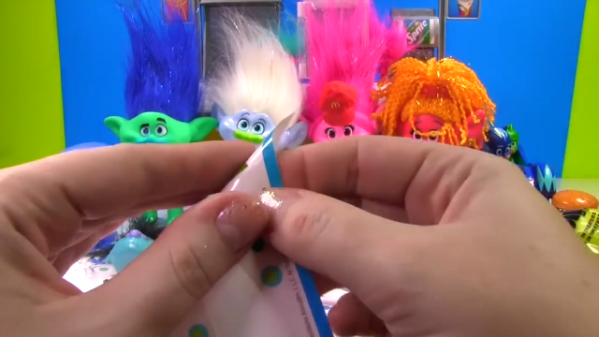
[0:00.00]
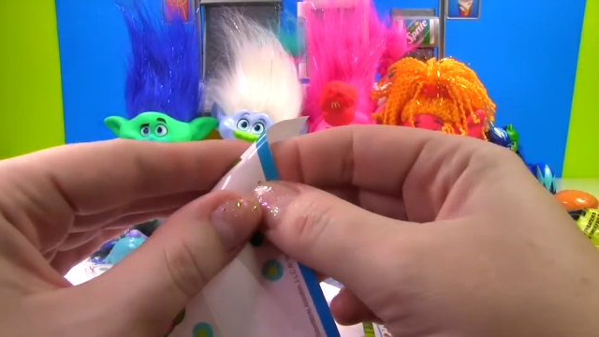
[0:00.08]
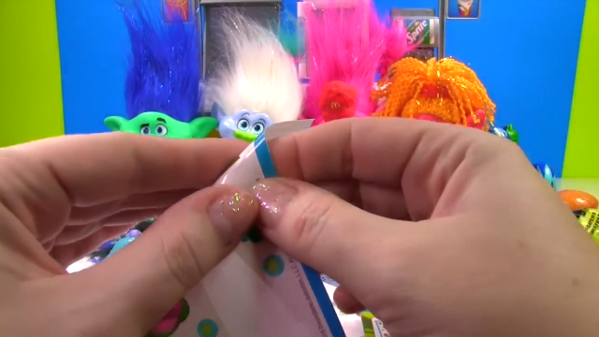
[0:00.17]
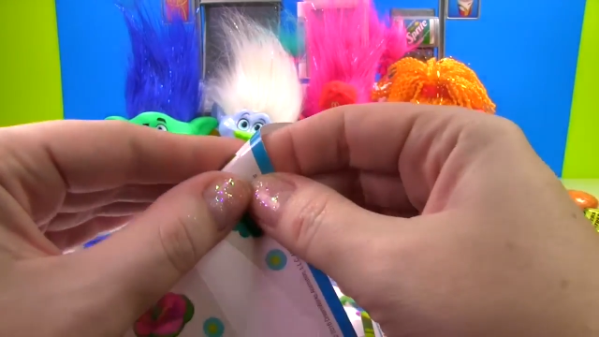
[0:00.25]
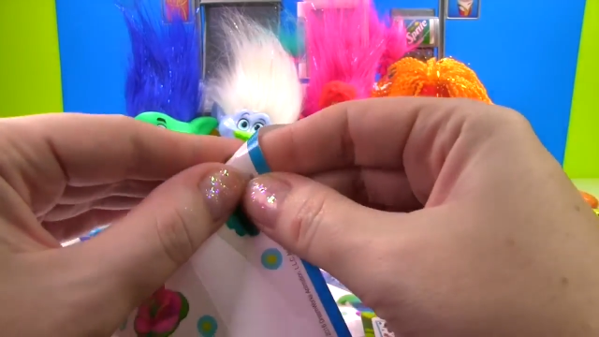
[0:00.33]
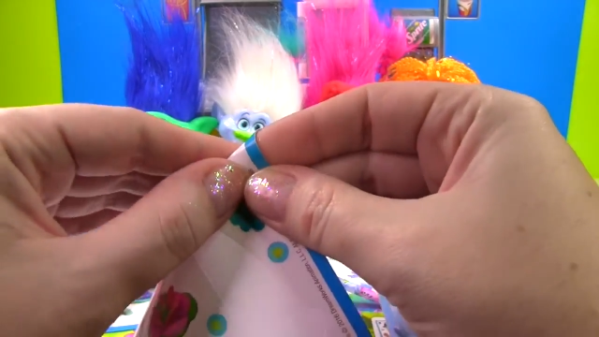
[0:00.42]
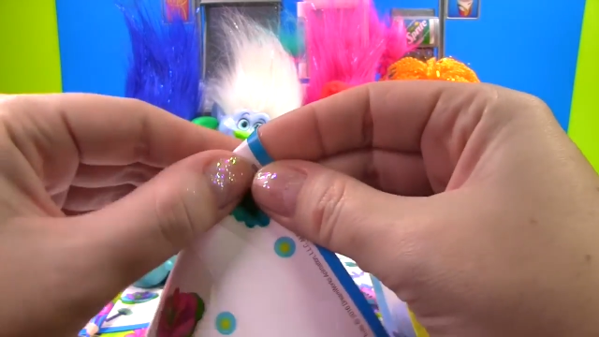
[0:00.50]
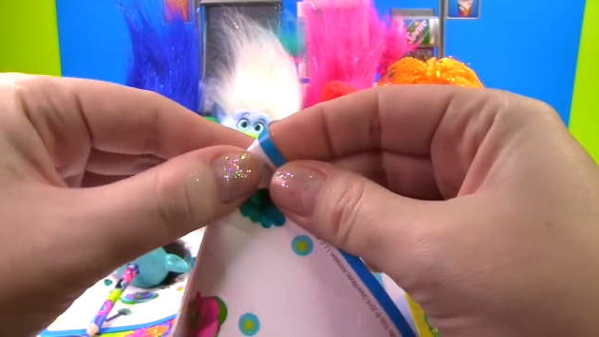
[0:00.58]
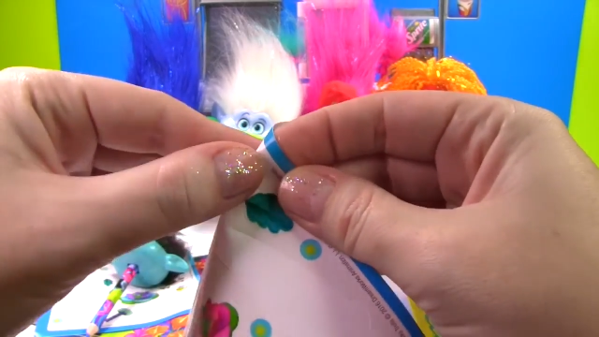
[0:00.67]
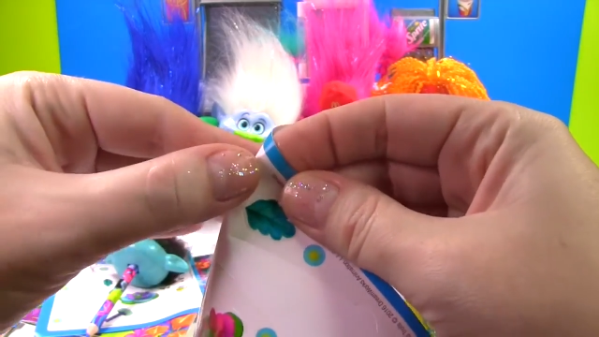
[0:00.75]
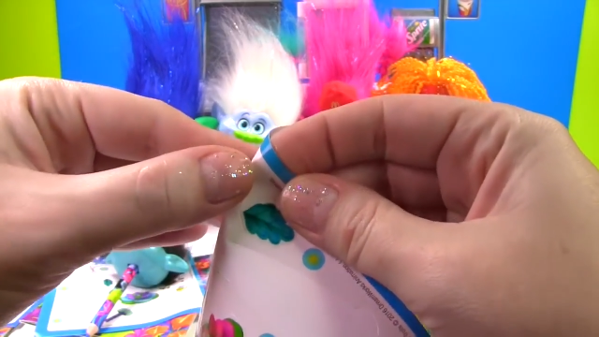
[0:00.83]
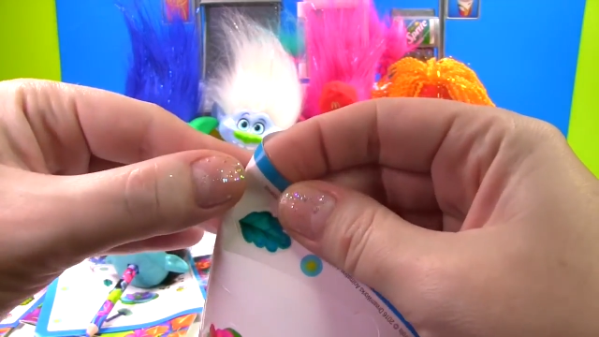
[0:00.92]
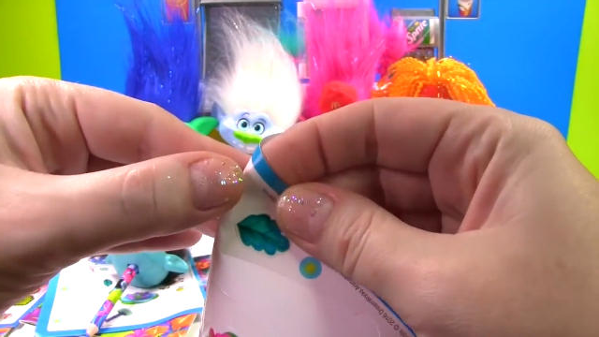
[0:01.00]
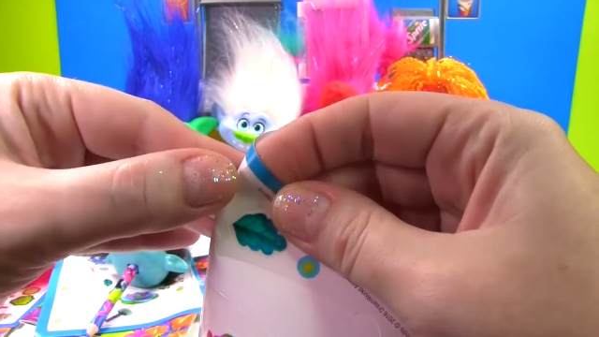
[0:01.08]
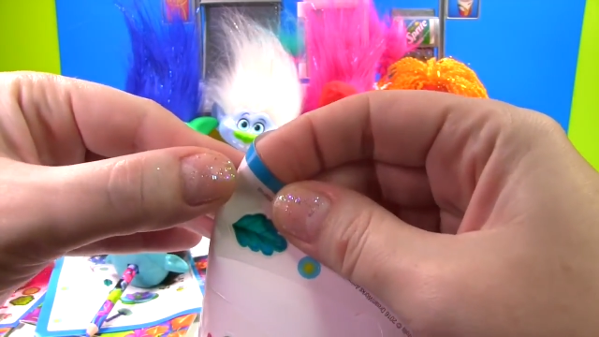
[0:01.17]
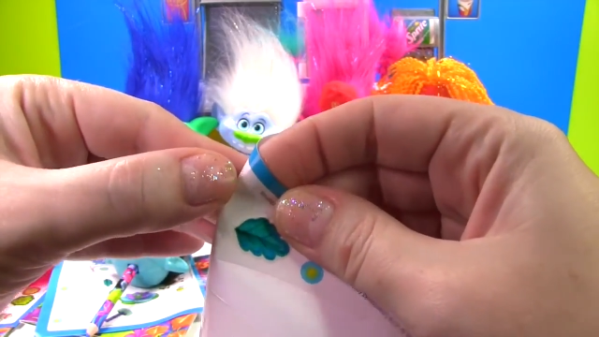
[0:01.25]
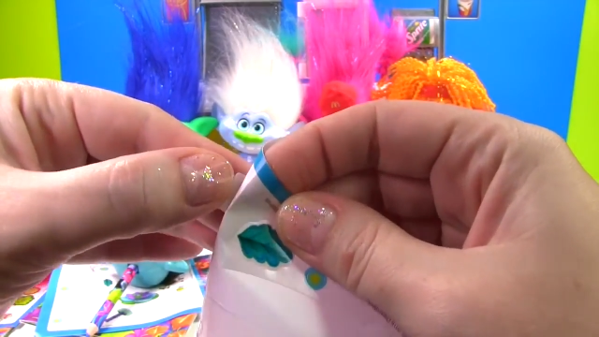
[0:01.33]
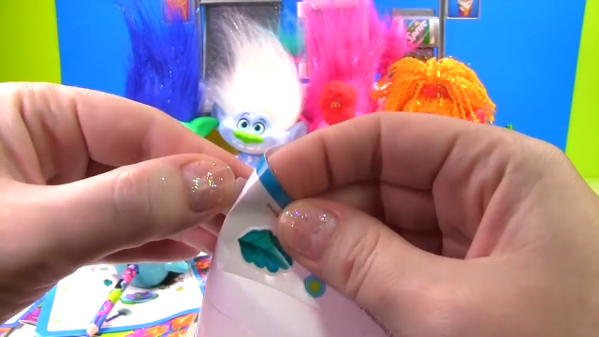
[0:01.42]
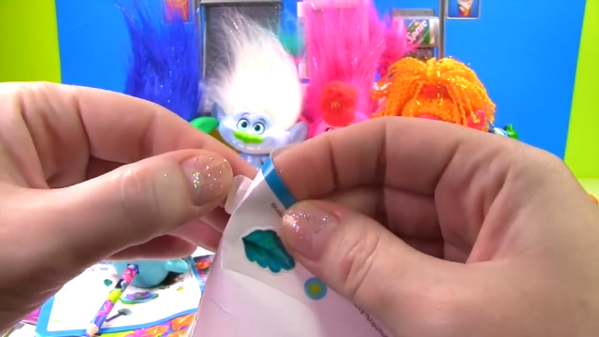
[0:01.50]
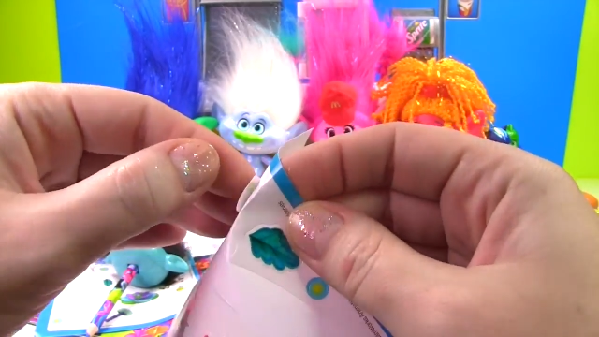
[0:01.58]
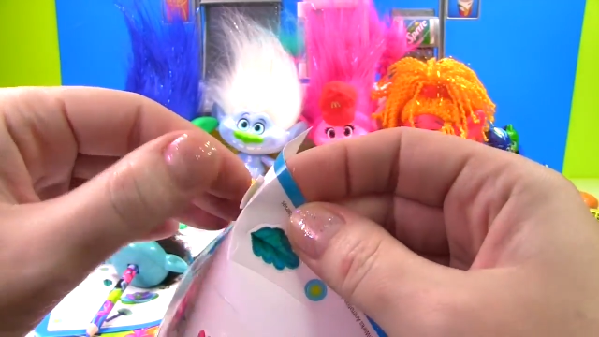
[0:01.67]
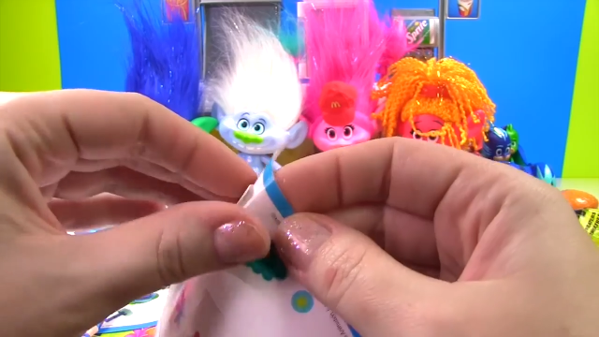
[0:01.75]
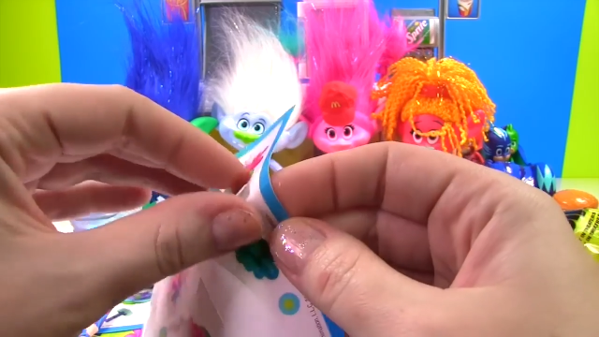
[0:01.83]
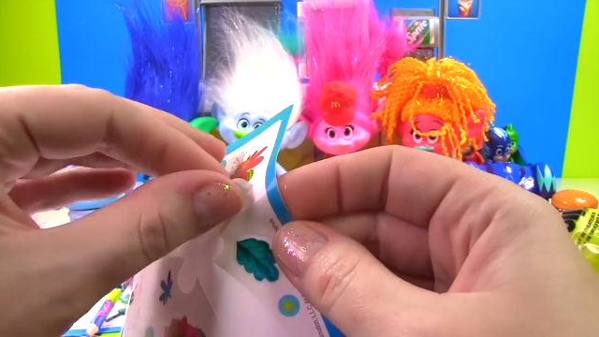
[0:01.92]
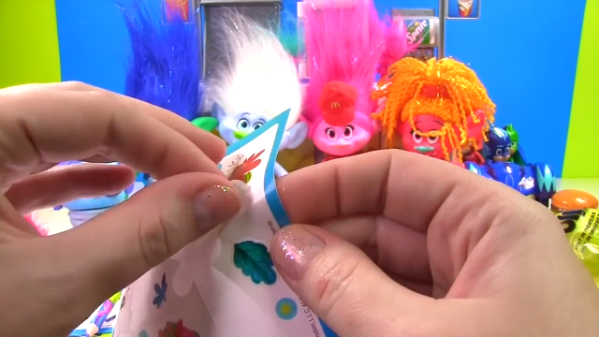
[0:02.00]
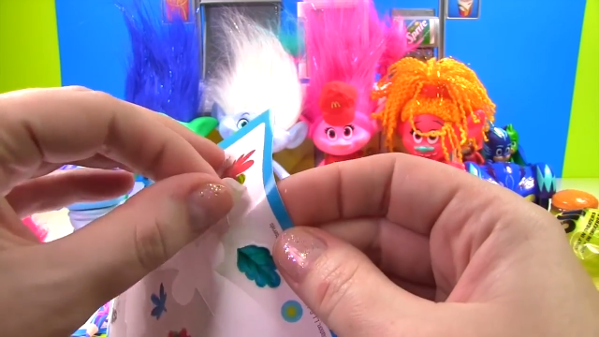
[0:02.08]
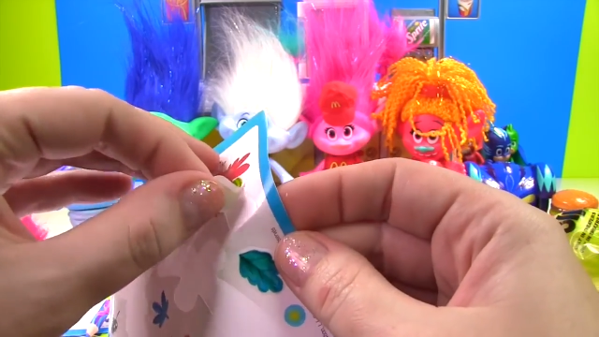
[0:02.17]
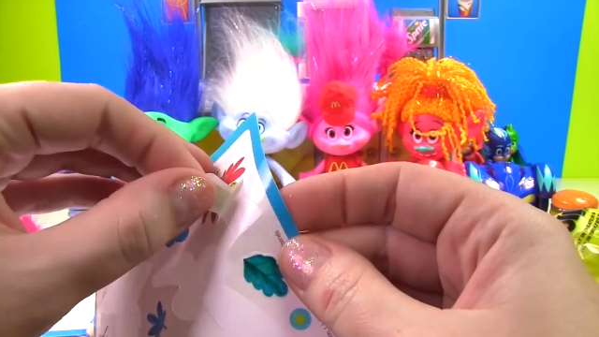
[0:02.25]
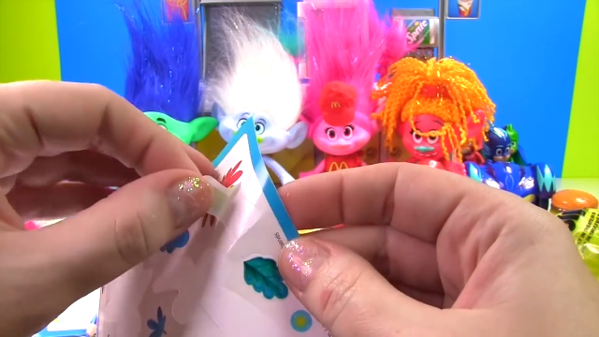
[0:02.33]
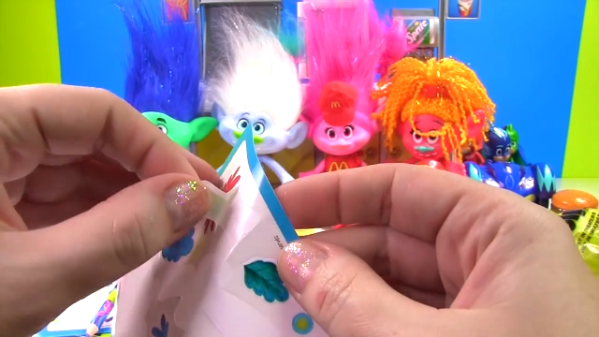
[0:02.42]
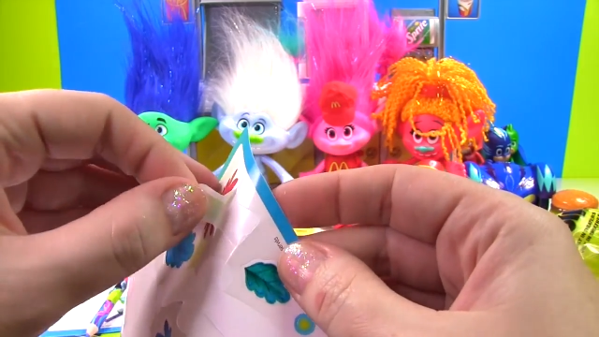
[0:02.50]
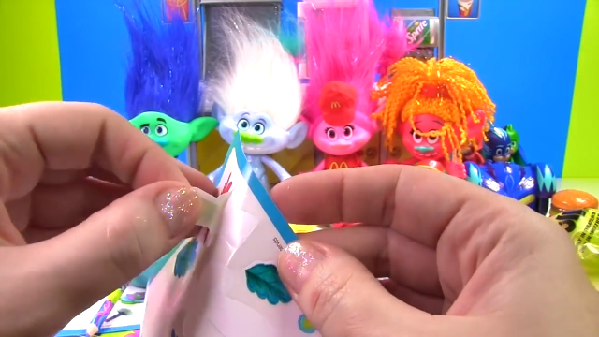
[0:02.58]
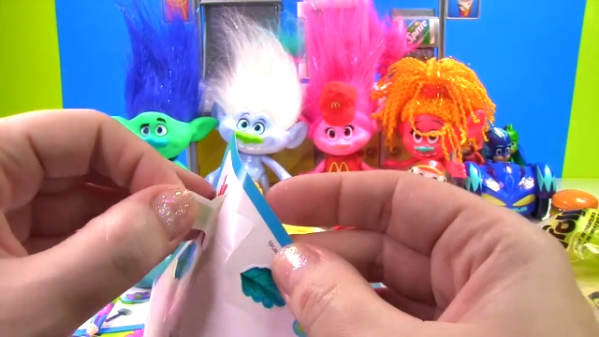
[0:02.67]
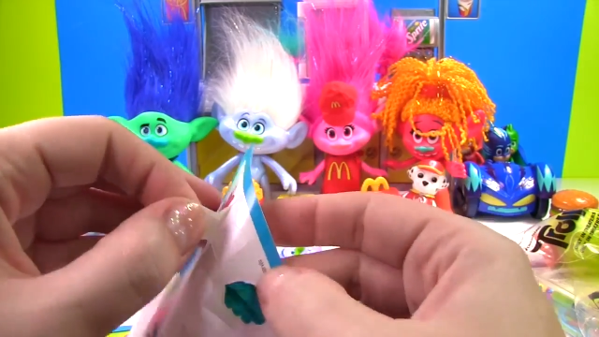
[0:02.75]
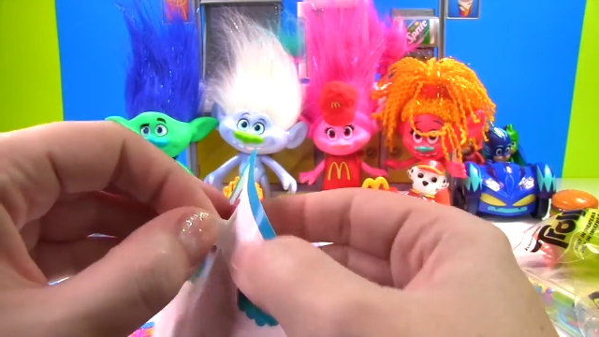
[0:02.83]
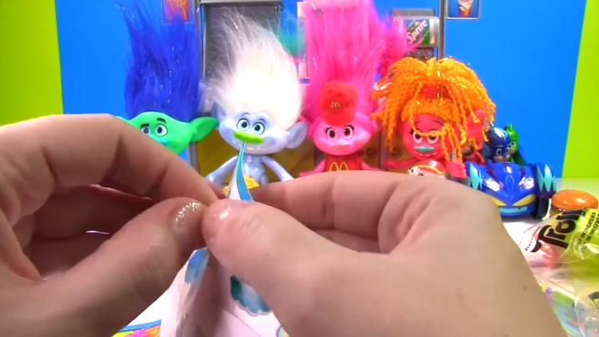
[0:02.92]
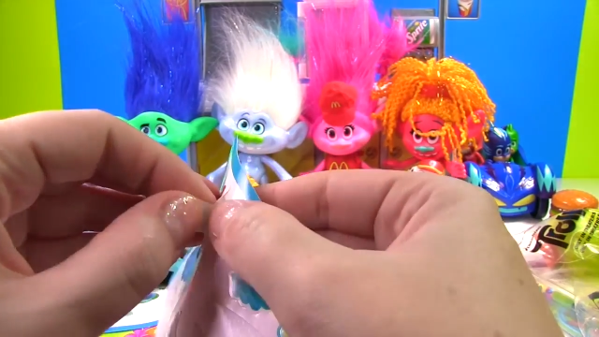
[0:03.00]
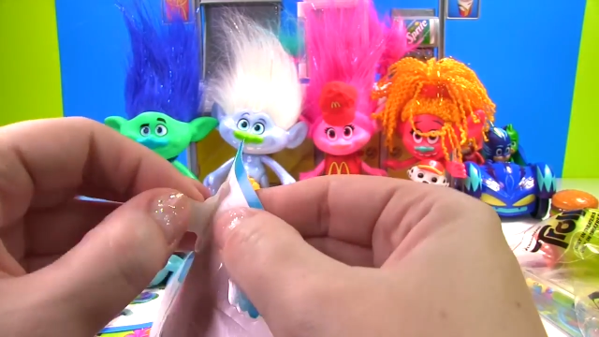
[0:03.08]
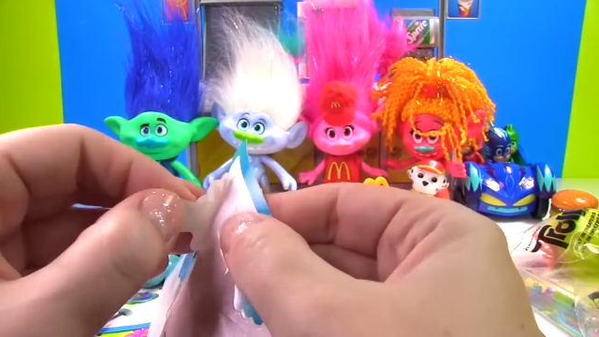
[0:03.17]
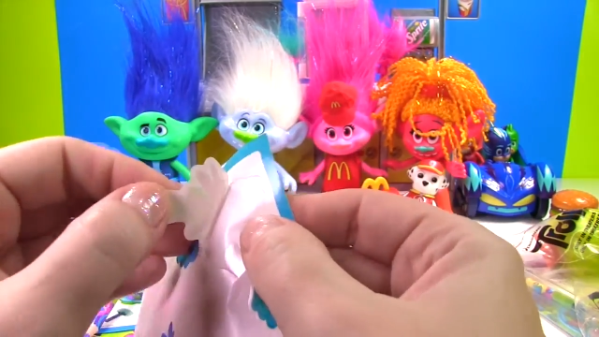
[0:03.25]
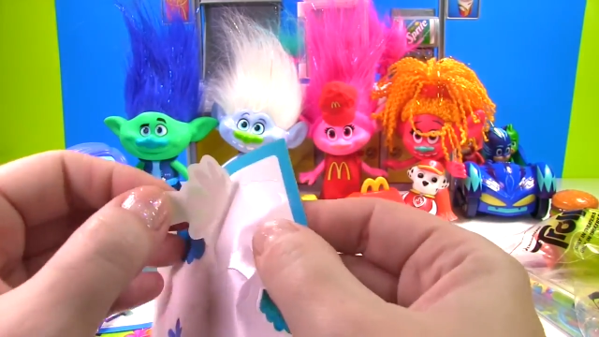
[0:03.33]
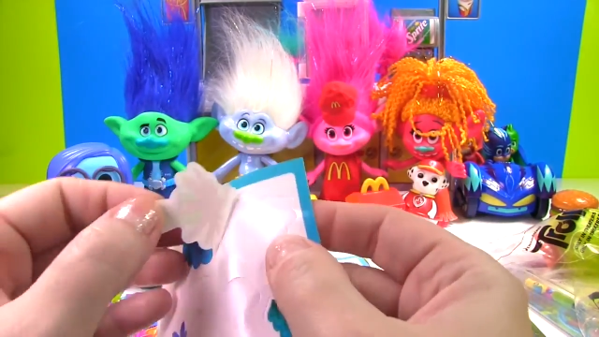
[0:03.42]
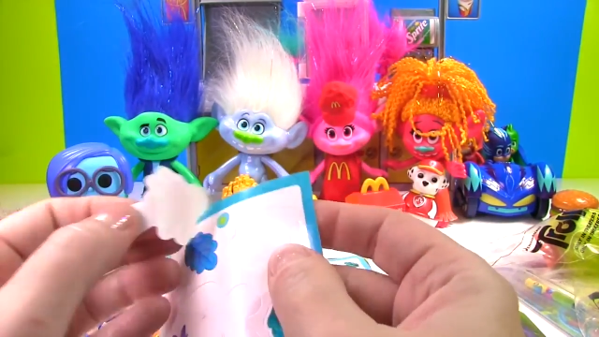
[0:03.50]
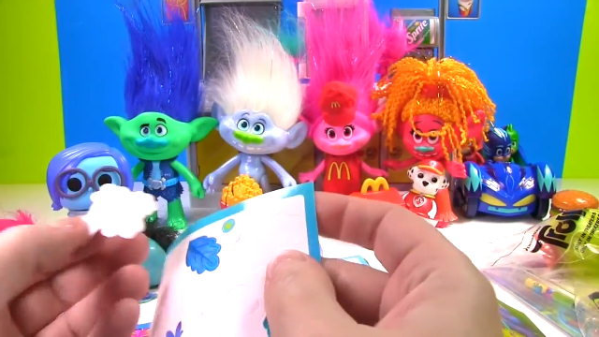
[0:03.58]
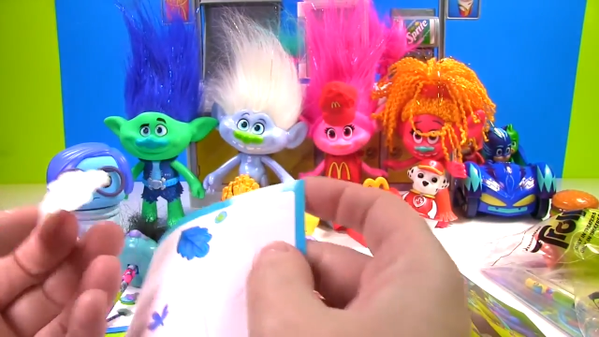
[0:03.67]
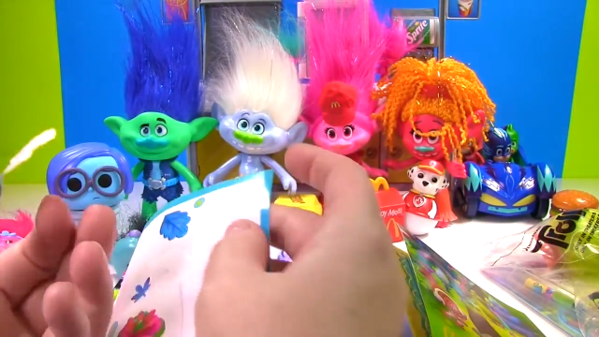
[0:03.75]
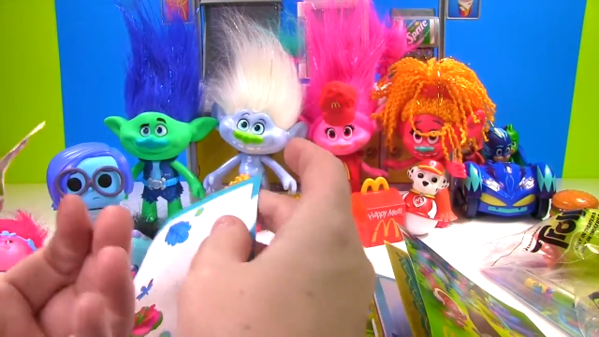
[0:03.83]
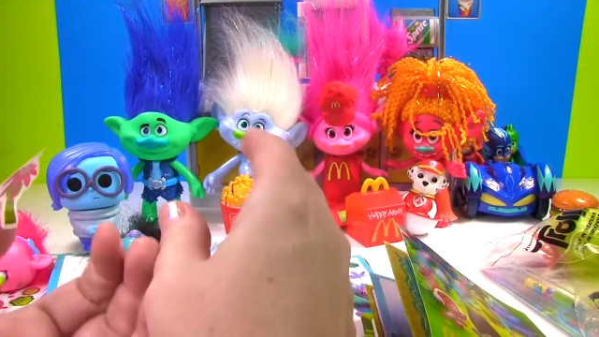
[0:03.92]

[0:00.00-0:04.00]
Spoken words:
(no speaker visible)